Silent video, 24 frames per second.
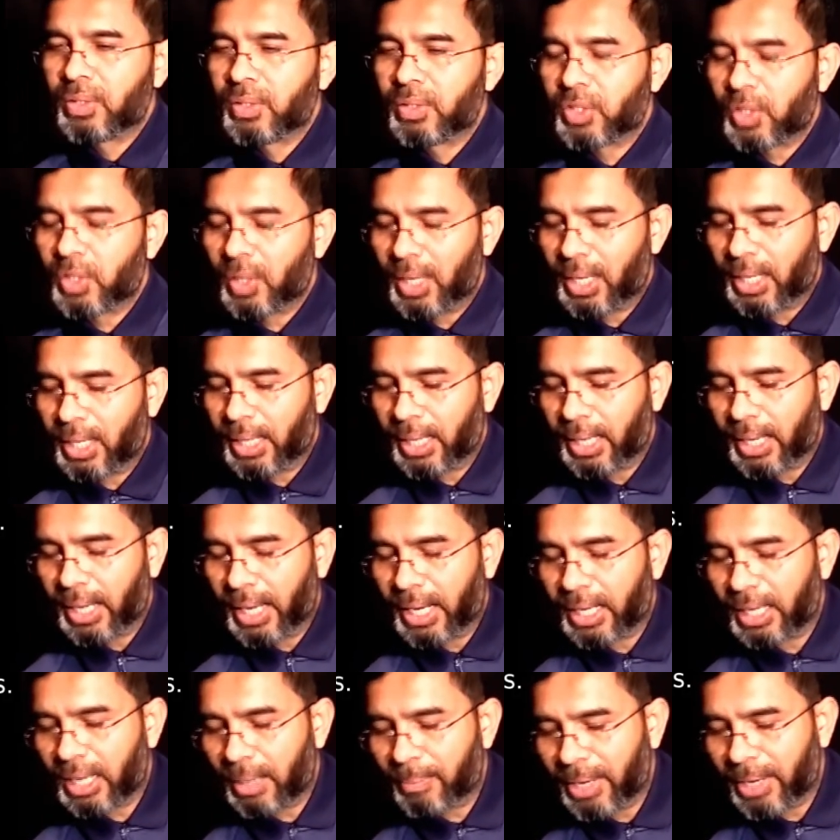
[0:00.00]
So we'll
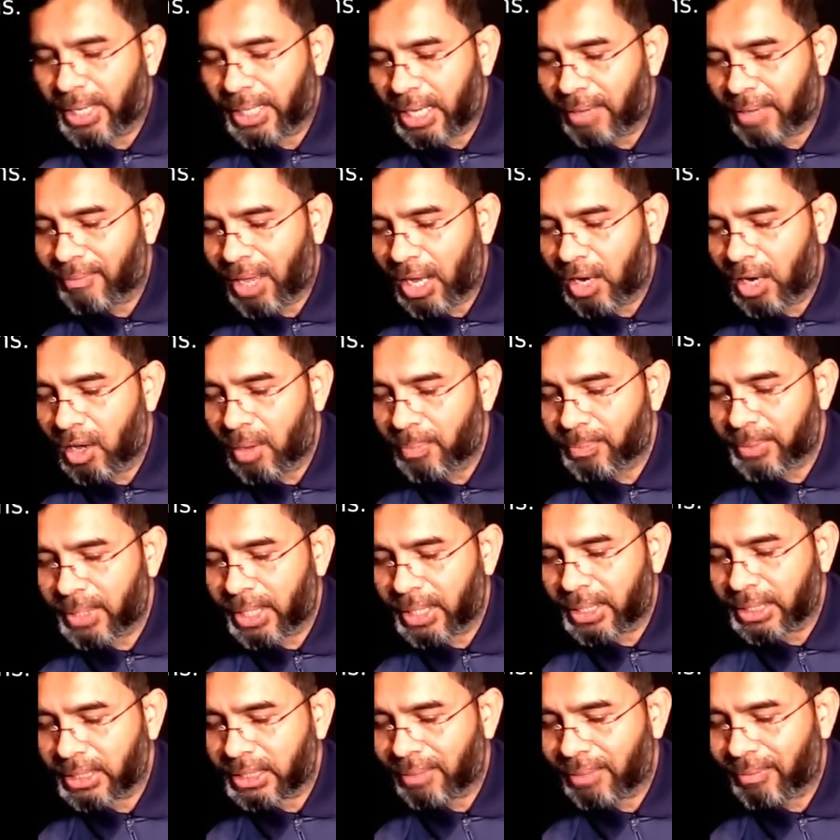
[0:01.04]
end up getting a value of
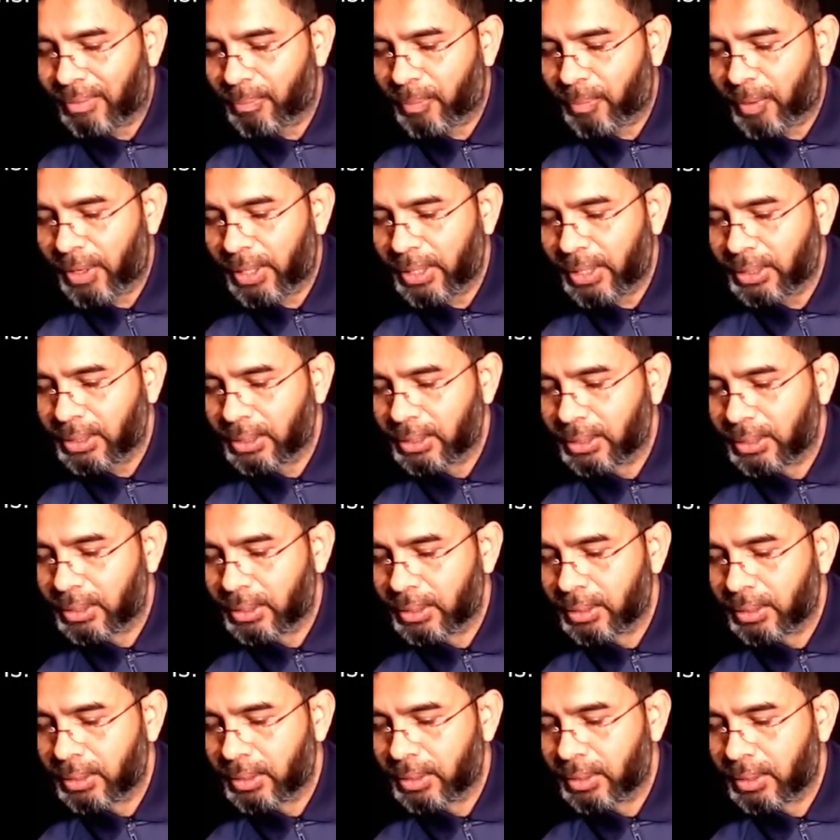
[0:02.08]

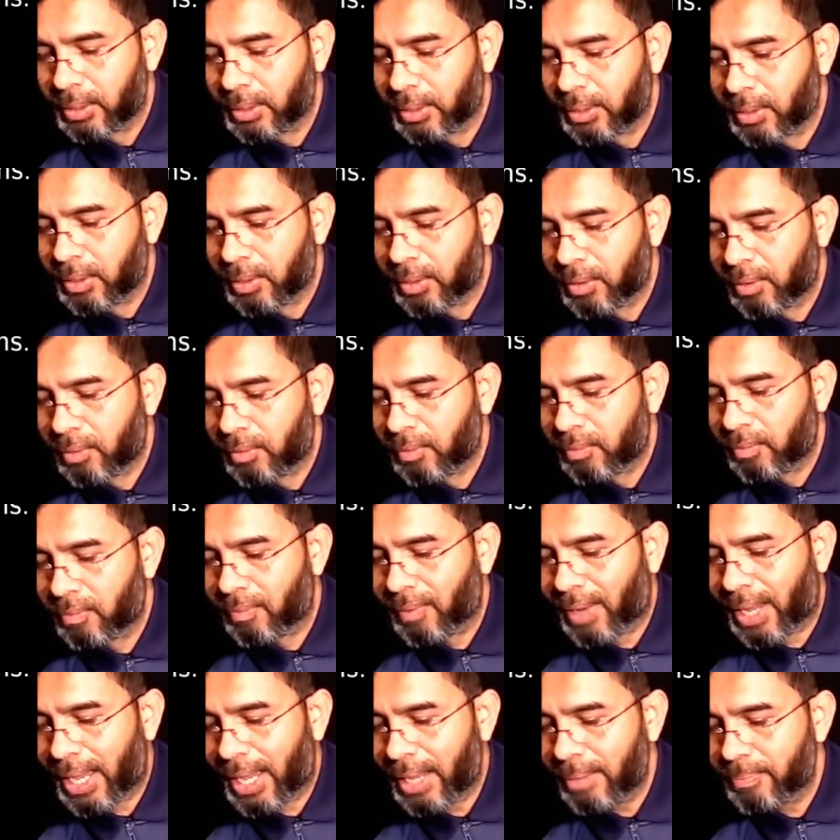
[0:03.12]

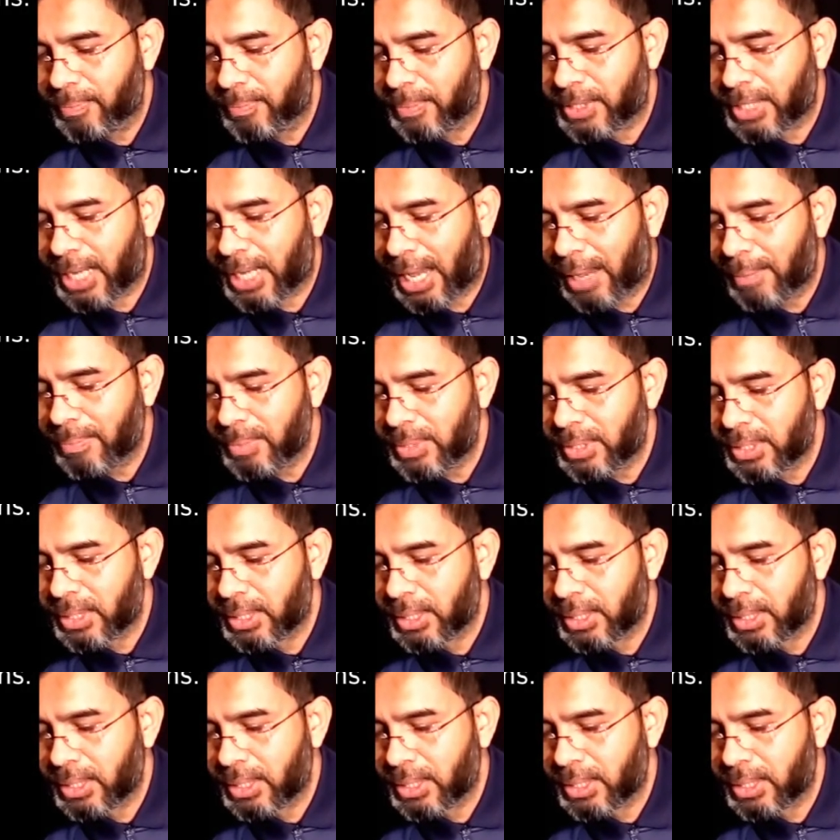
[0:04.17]
37.5 times